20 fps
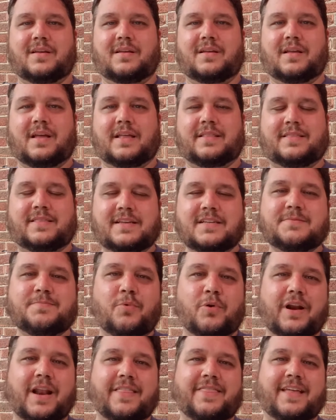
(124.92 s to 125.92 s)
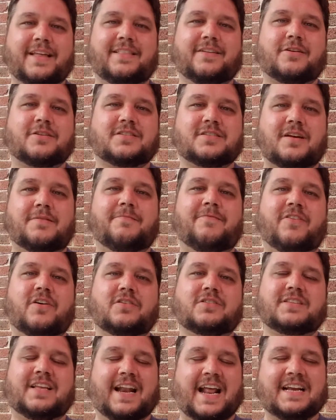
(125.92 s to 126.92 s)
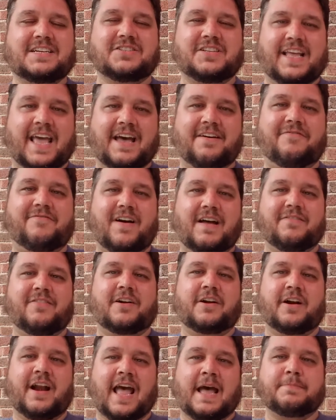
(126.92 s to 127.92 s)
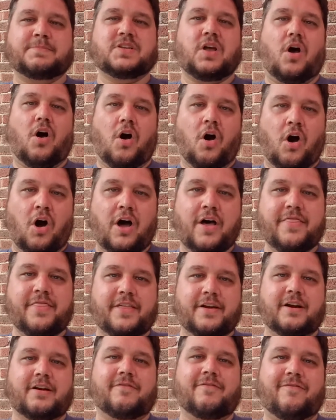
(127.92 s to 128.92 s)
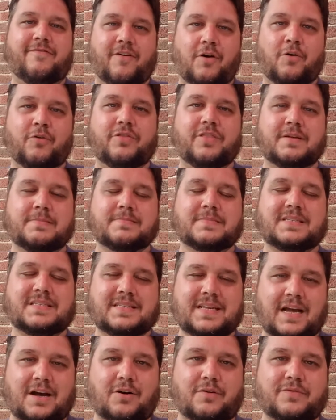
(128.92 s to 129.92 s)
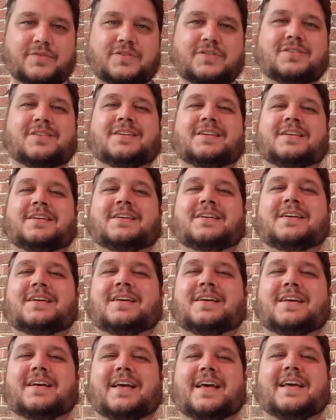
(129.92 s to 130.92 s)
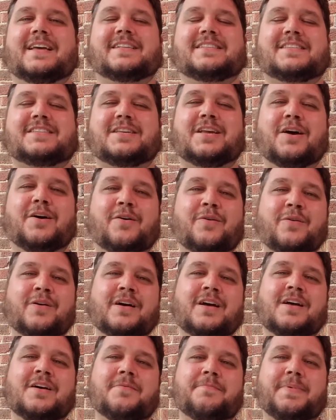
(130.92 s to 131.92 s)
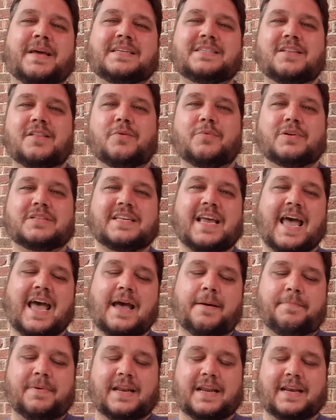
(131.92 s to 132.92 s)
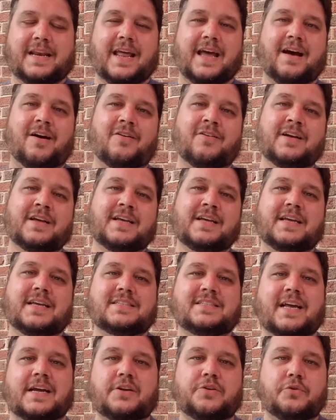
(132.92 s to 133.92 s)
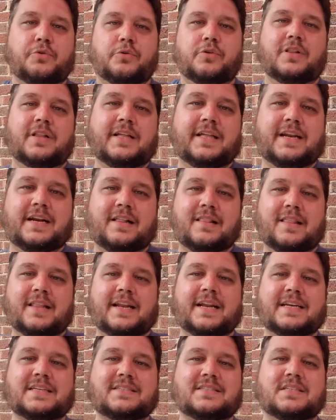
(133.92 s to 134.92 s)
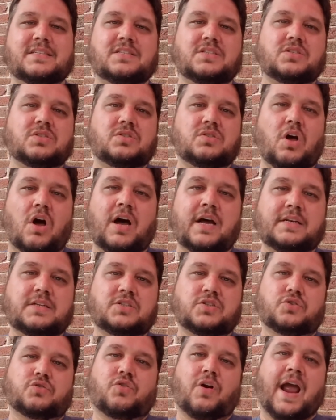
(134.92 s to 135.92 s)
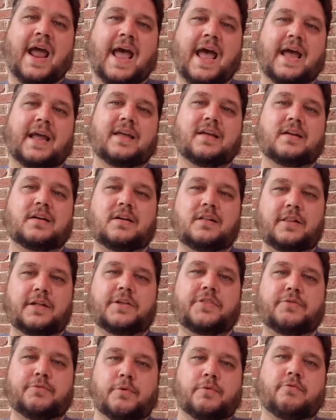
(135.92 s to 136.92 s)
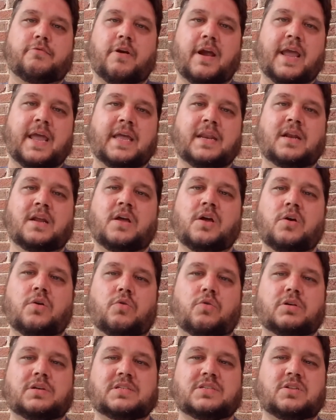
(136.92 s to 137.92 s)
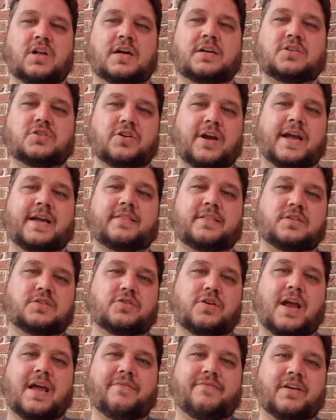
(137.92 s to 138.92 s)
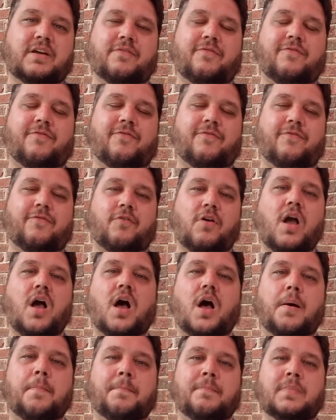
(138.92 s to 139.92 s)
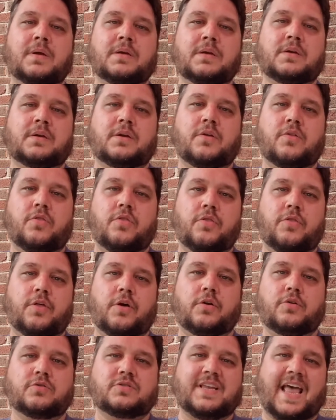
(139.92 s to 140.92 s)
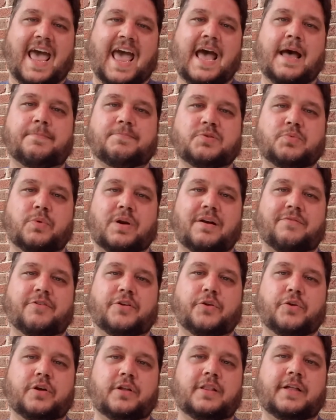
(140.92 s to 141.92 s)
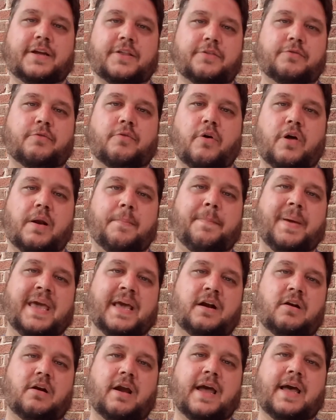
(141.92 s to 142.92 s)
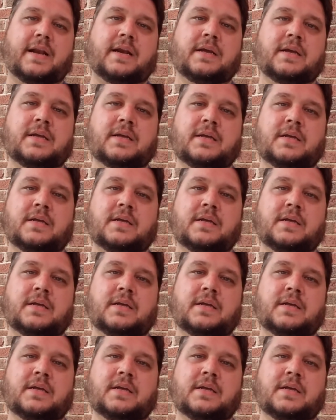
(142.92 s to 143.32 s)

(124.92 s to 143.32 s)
At this point, I think there are some folks that actually have 500 apps on their phone themselves. And so basically what's happening now is that Google Analytics does not track click-through rate or does not track the traffic from those apps whenever you click through on a banner ad.